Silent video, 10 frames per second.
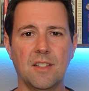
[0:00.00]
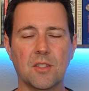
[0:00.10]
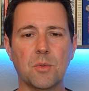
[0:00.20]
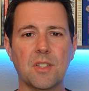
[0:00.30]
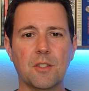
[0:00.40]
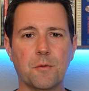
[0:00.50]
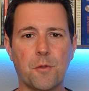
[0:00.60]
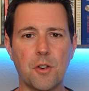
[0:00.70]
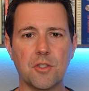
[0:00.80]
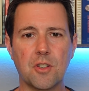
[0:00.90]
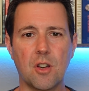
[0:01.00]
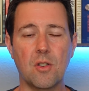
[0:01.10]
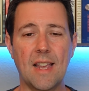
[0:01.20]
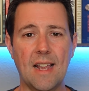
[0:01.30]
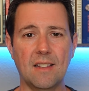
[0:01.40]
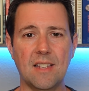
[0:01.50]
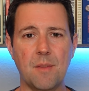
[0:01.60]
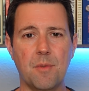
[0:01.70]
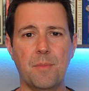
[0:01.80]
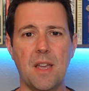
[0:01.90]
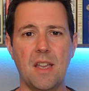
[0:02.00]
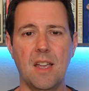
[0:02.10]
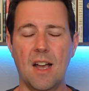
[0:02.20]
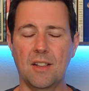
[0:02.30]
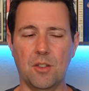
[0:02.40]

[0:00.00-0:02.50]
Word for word: This was his first go in Tampa Bay.